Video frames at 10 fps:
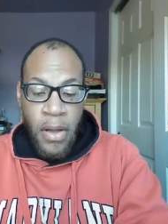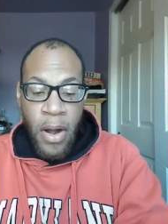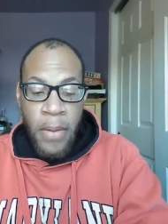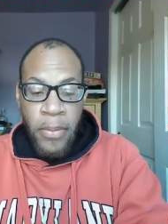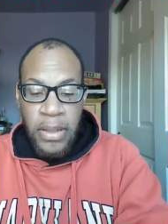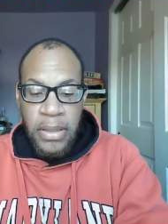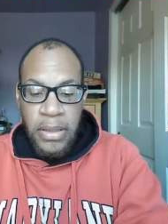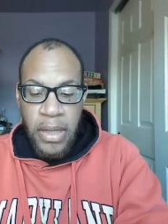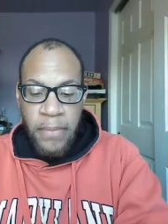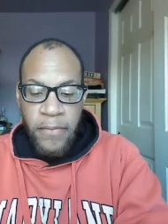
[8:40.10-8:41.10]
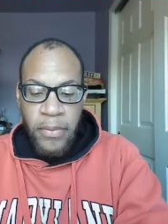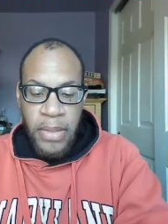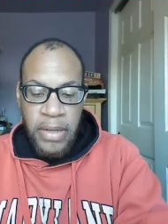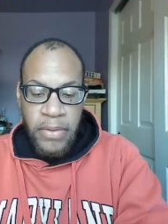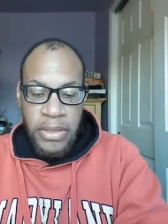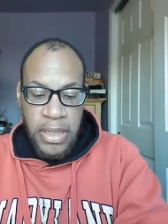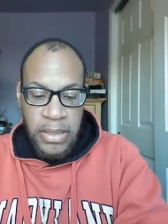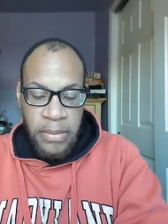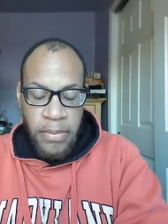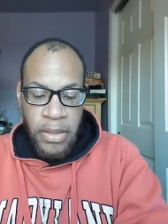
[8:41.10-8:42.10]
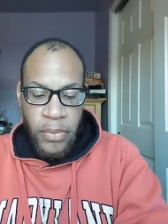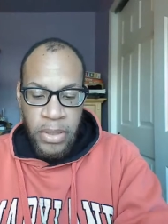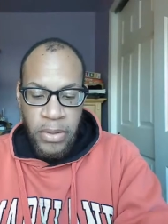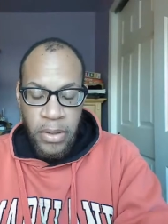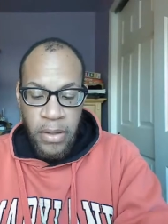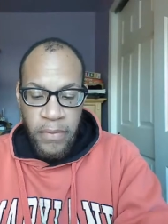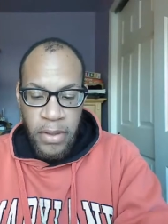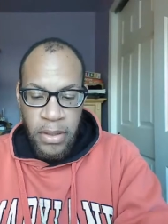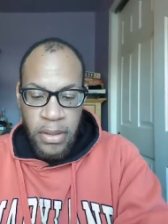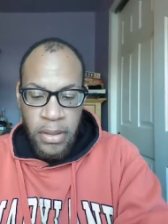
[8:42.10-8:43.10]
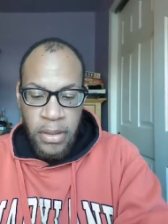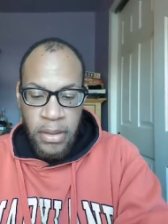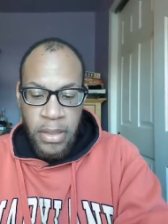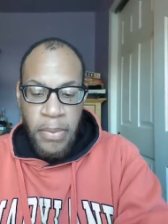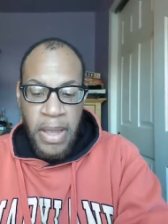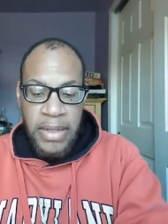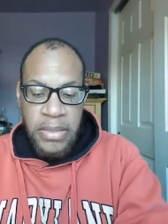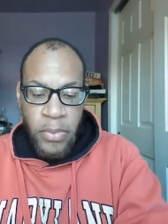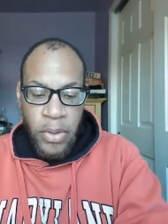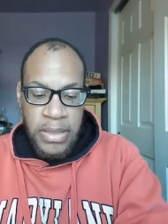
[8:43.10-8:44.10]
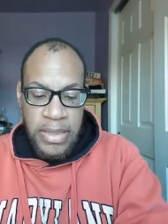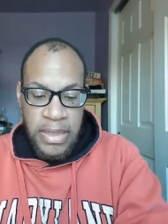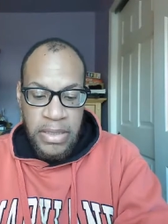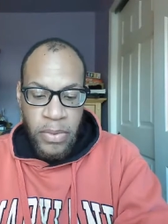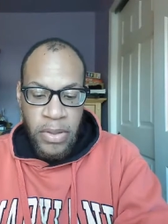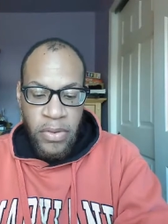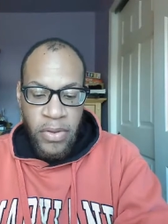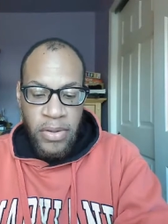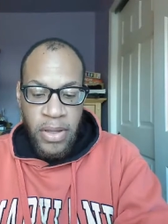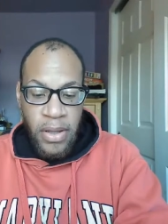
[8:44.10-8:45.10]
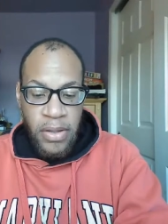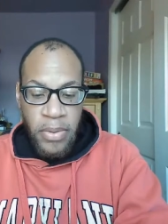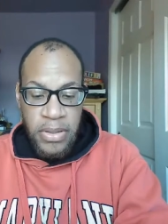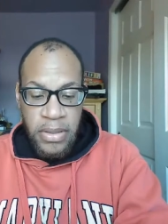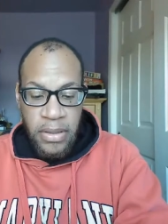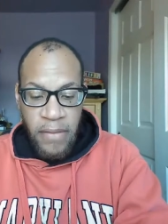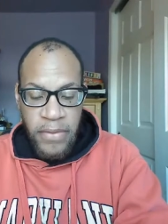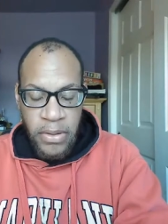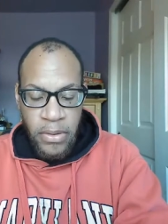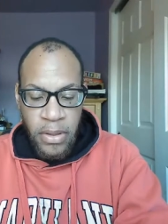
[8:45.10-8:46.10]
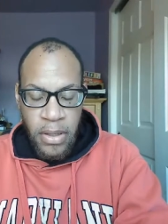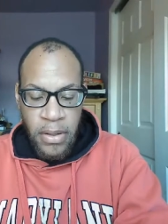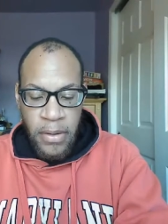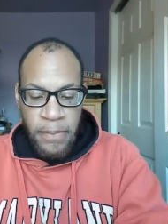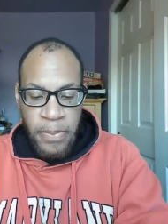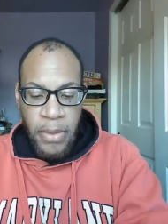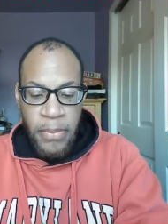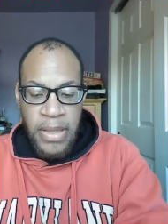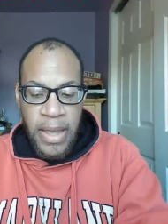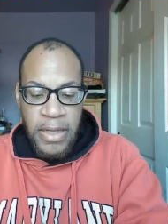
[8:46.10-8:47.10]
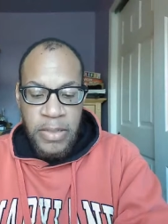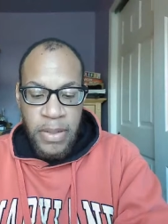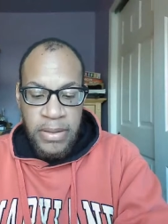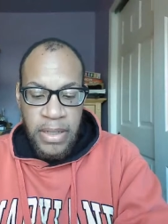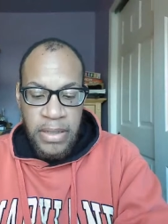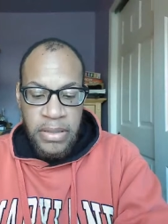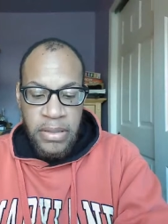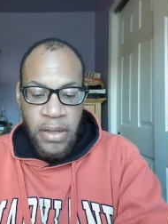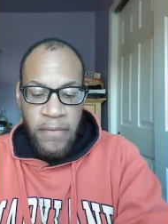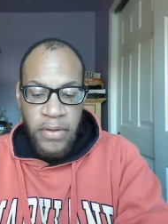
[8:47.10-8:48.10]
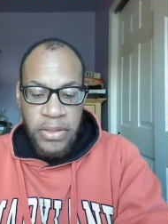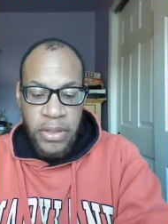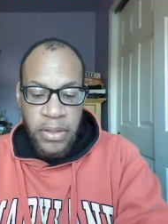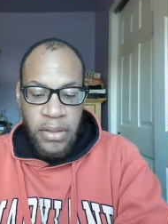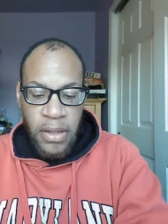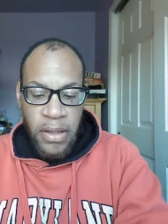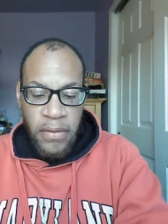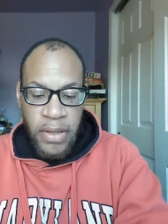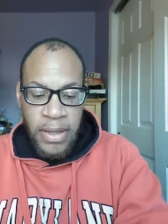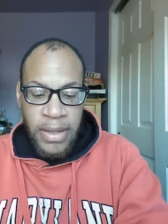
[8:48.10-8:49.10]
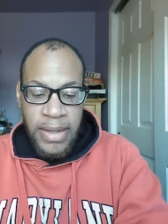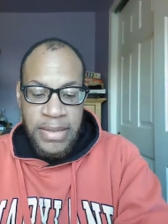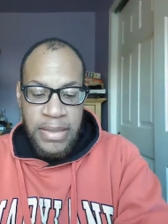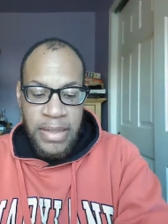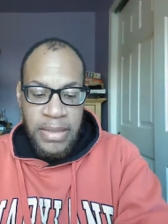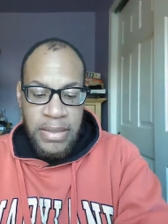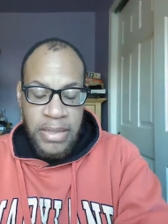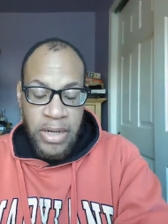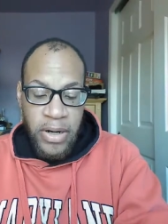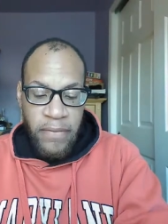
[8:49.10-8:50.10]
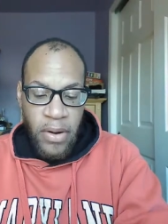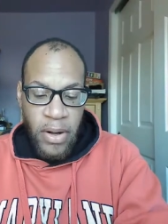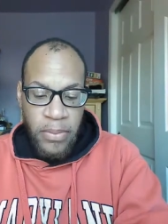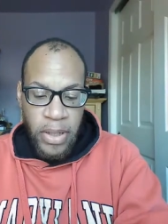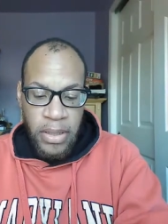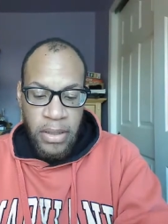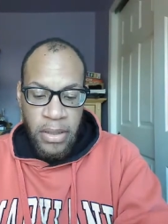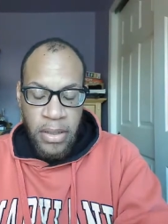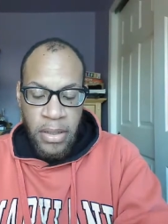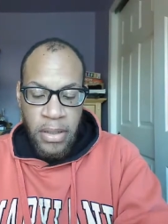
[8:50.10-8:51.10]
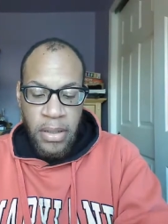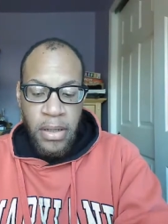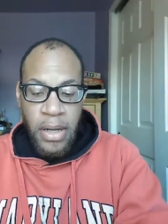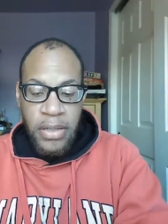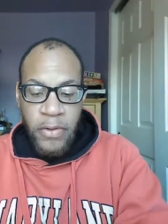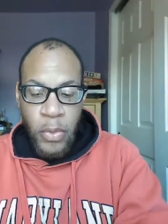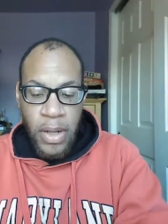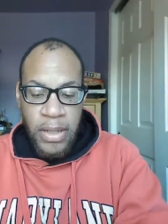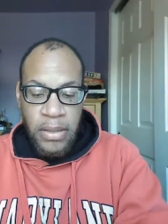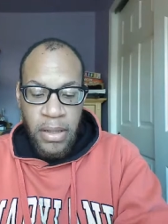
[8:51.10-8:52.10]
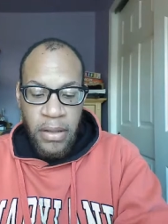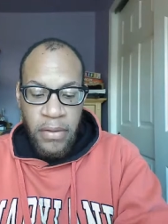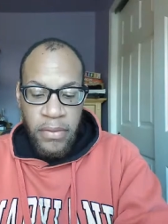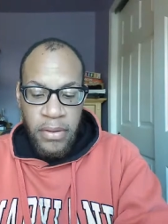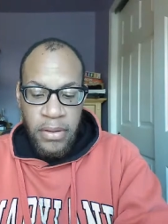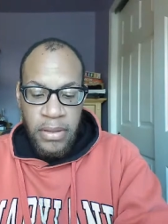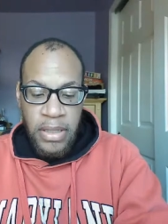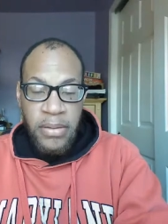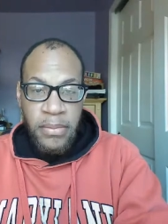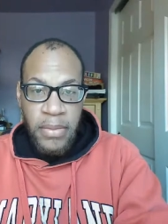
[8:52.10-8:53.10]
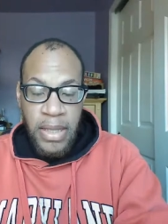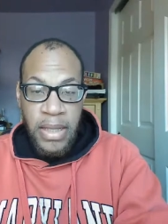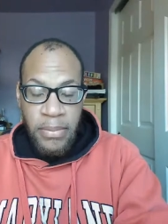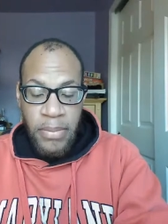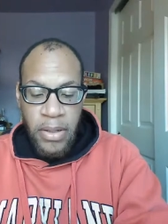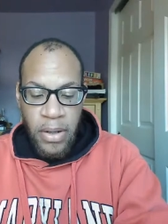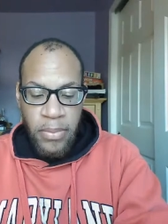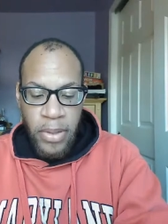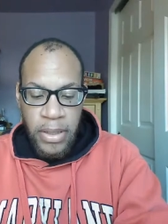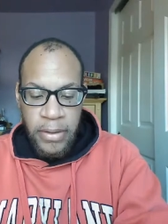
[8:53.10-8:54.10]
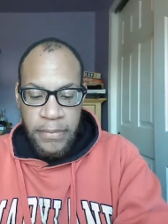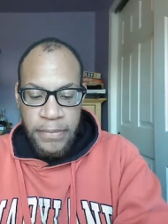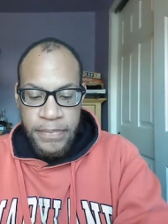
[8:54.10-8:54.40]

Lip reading: Heartbreak can come from being rejected by the one you love. The pain is more intense when you thought the other person loved you, but the expectation of returned love isn't necessary for heartbreak. Unrequited love can be heartbreaking.